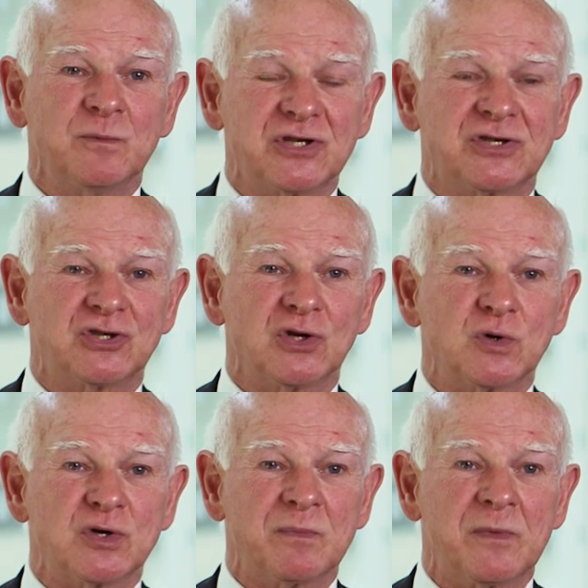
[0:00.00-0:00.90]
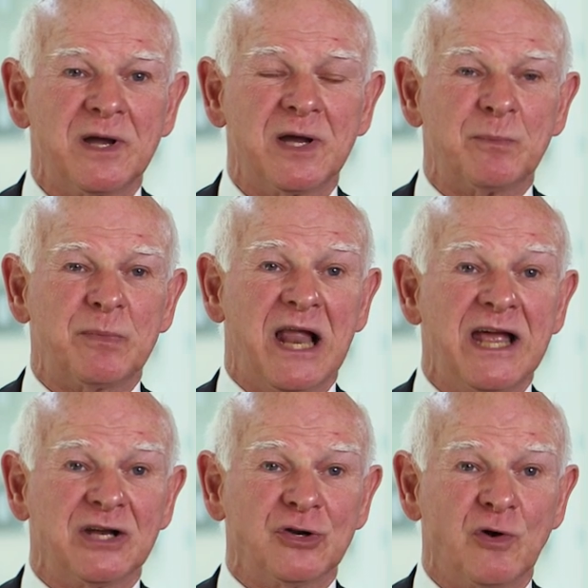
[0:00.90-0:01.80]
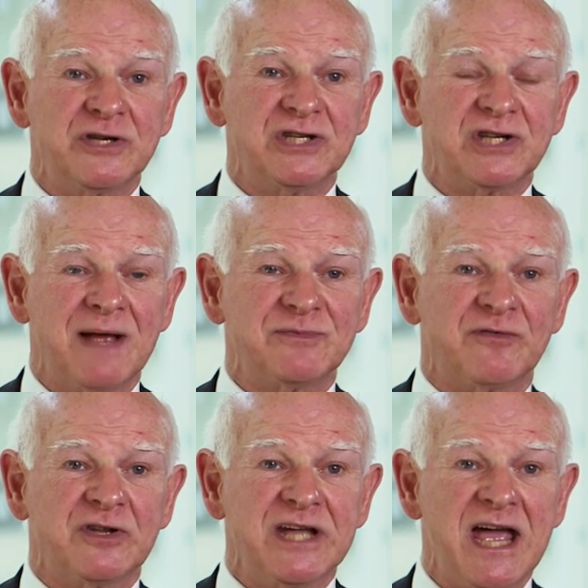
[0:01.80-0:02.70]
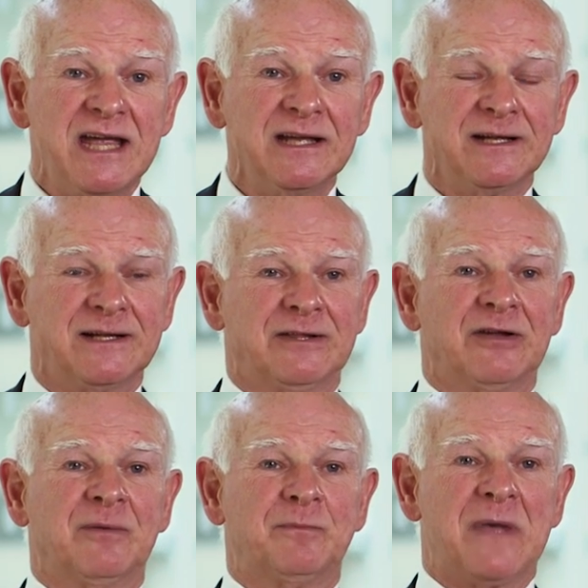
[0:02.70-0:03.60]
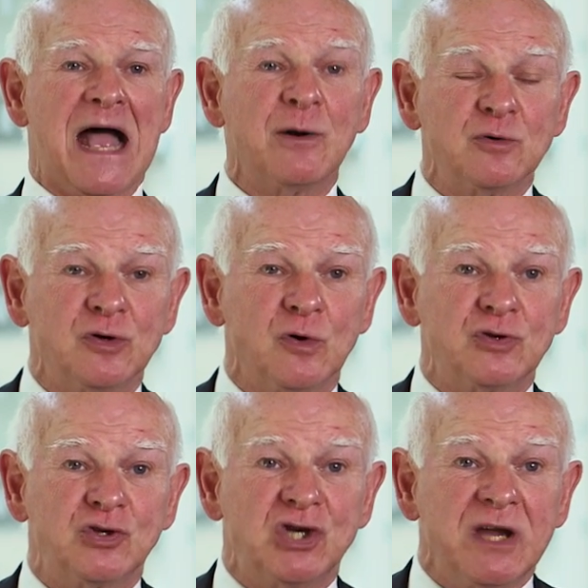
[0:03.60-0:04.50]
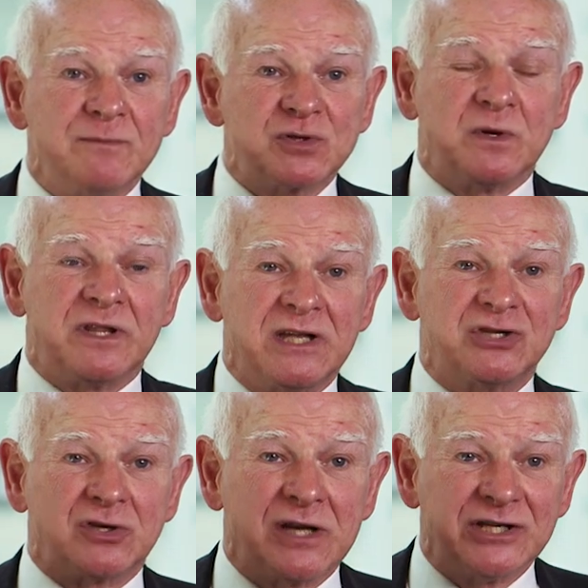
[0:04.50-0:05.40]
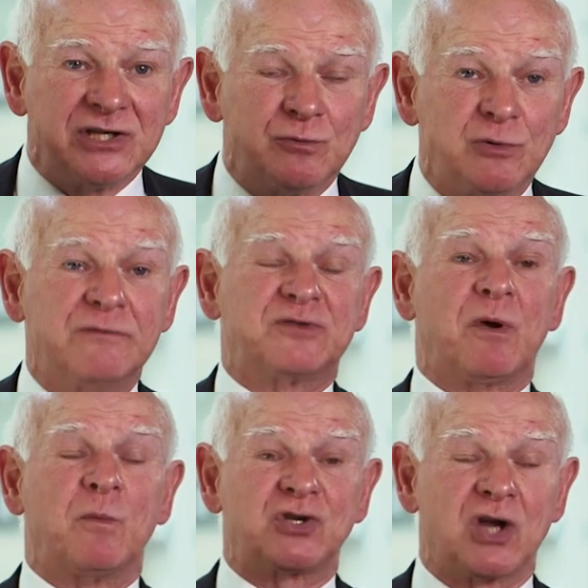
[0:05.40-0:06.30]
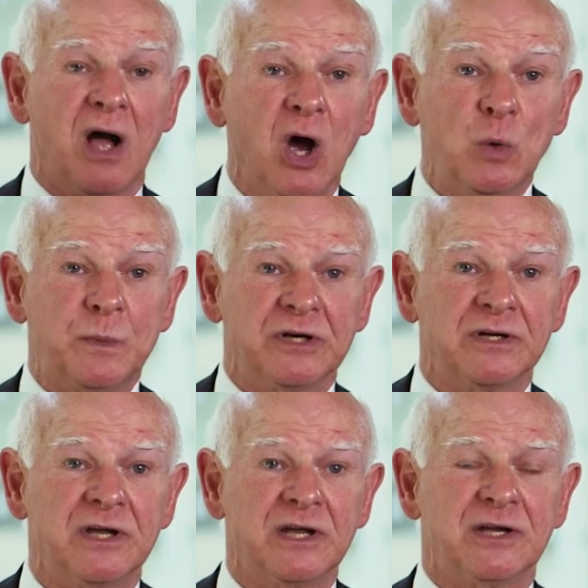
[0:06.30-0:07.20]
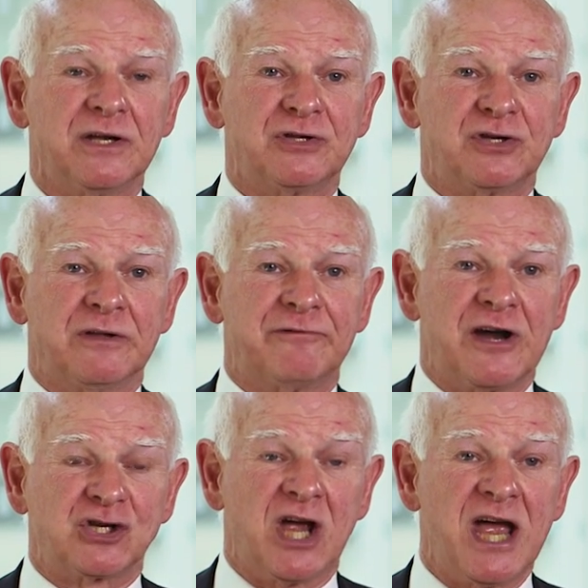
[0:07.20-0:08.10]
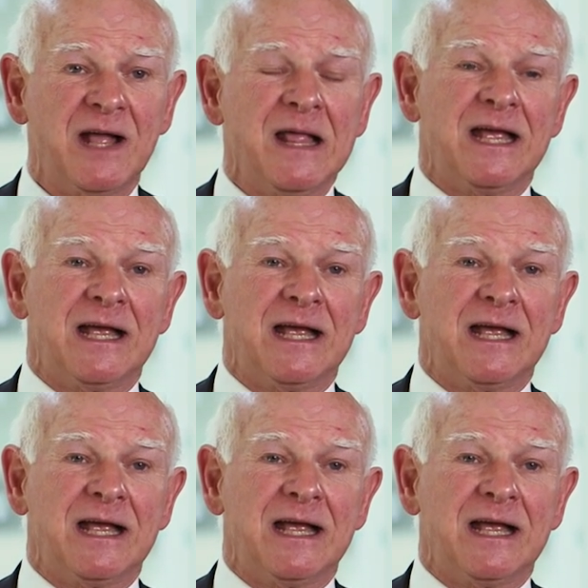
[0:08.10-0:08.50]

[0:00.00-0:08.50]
in which the children play at noisy times of the day. There are outdoor gyms with insulated roofs but which are open to the fresh air.